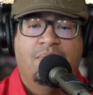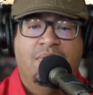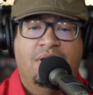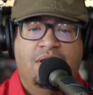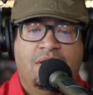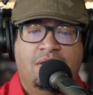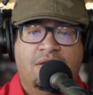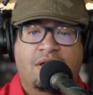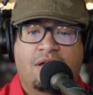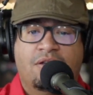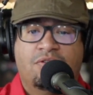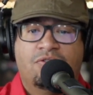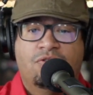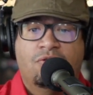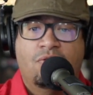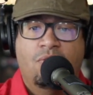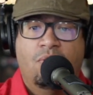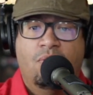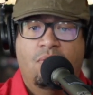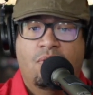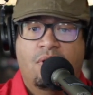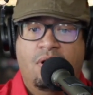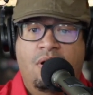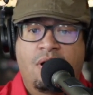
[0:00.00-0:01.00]
But he does
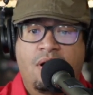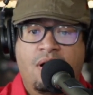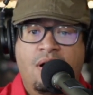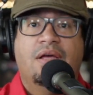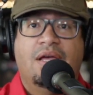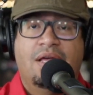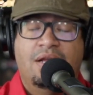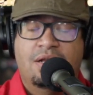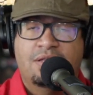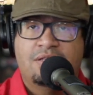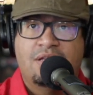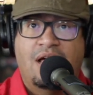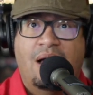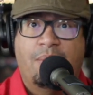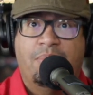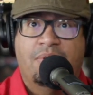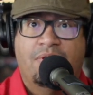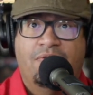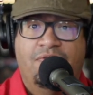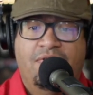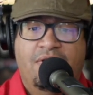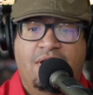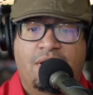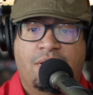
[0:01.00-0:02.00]
score in the top
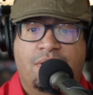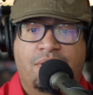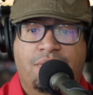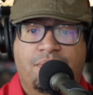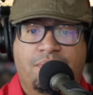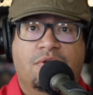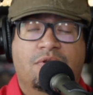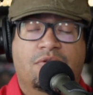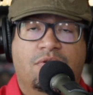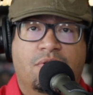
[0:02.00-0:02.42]
of the 5th.